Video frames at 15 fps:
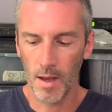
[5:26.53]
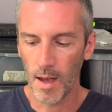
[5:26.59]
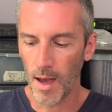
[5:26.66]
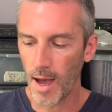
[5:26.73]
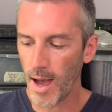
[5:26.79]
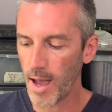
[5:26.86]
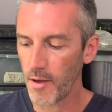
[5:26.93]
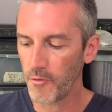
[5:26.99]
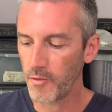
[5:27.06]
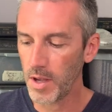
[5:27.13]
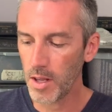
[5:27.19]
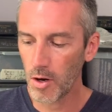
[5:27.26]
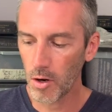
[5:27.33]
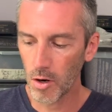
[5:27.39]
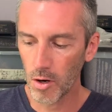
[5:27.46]
I
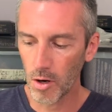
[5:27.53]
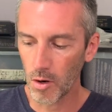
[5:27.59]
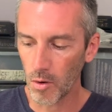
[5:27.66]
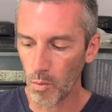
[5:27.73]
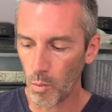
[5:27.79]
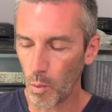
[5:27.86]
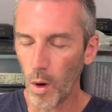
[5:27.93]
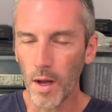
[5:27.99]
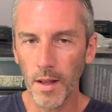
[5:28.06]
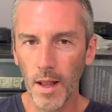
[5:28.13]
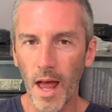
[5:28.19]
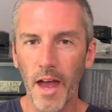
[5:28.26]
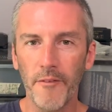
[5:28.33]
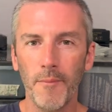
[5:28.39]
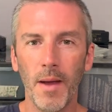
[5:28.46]
feed her one
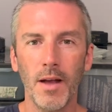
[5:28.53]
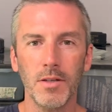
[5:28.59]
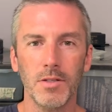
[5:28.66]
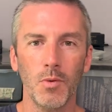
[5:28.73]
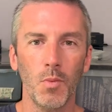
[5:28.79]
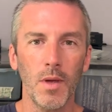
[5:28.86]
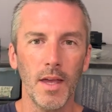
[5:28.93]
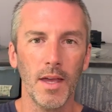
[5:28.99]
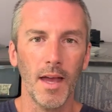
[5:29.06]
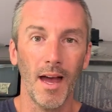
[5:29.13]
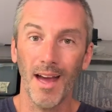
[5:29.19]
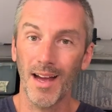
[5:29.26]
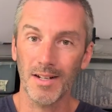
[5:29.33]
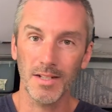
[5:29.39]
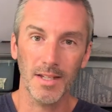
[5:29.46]
live mouse a week. I
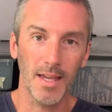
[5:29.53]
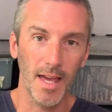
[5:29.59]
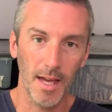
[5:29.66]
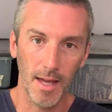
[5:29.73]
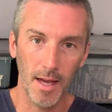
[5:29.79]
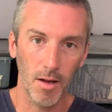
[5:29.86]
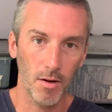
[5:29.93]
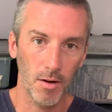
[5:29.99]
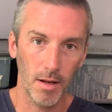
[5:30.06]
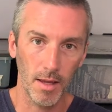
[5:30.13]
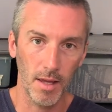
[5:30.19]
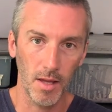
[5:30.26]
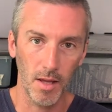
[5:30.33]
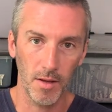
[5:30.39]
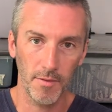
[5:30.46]
actually can't get her to
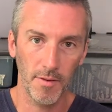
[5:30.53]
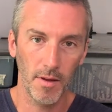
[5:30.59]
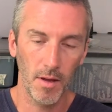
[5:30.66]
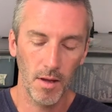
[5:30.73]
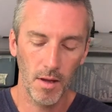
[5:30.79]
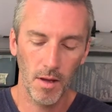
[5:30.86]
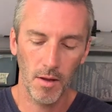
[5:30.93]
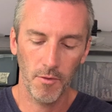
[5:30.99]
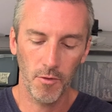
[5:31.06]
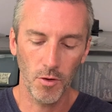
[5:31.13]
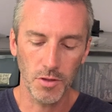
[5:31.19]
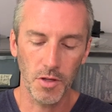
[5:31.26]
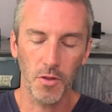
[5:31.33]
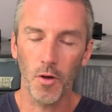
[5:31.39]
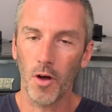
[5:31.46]
eat
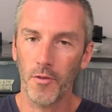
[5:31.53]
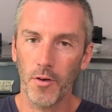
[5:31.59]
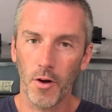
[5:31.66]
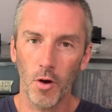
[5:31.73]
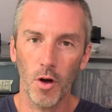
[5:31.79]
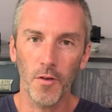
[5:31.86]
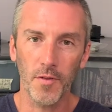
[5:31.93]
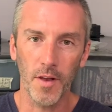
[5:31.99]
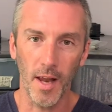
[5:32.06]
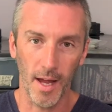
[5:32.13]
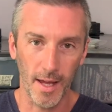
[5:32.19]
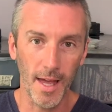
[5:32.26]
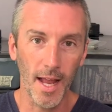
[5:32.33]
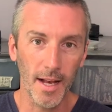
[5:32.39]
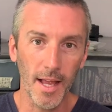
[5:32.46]
frozen thawed very often. I
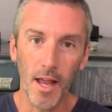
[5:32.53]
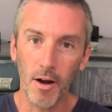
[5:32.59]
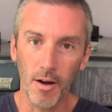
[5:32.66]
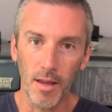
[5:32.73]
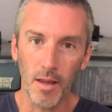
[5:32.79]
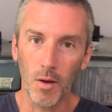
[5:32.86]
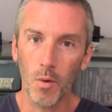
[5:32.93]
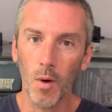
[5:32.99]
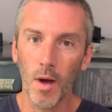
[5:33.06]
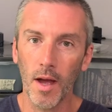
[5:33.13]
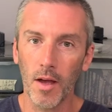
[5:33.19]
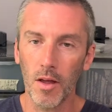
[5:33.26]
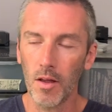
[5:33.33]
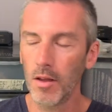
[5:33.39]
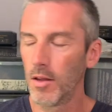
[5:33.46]
can get her to eat
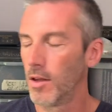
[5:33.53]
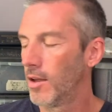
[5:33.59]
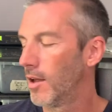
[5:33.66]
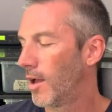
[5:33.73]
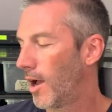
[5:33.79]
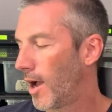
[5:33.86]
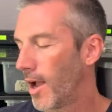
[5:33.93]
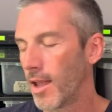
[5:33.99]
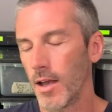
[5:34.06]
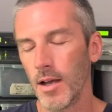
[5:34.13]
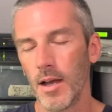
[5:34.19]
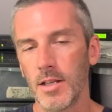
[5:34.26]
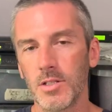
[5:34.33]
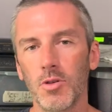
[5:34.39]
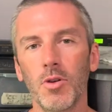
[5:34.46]
quail.
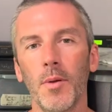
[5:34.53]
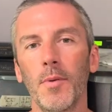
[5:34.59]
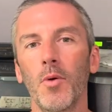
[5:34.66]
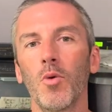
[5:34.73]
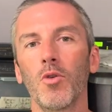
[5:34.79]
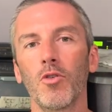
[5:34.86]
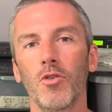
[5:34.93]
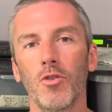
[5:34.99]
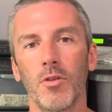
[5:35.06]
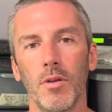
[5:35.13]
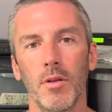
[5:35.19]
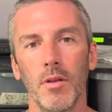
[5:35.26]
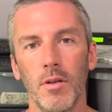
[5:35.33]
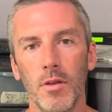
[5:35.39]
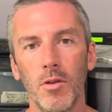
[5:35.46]
I screwed up and ordered
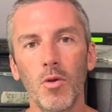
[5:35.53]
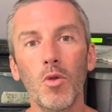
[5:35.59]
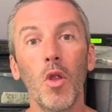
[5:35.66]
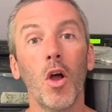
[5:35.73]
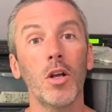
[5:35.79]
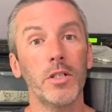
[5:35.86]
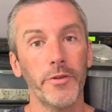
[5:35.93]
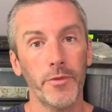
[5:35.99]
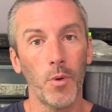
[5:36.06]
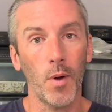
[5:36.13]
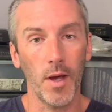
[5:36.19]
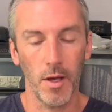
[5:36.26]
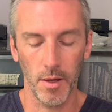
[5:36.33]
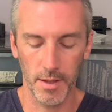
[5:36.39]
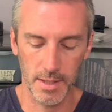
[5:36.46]
too large of
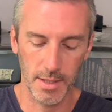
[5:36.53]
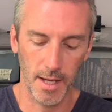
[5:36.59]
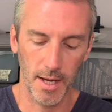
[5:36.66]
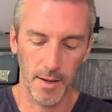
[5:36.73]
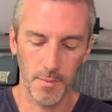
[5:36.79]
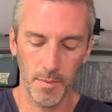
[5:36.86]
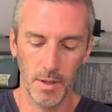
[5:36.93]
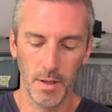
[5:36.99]
quail this time.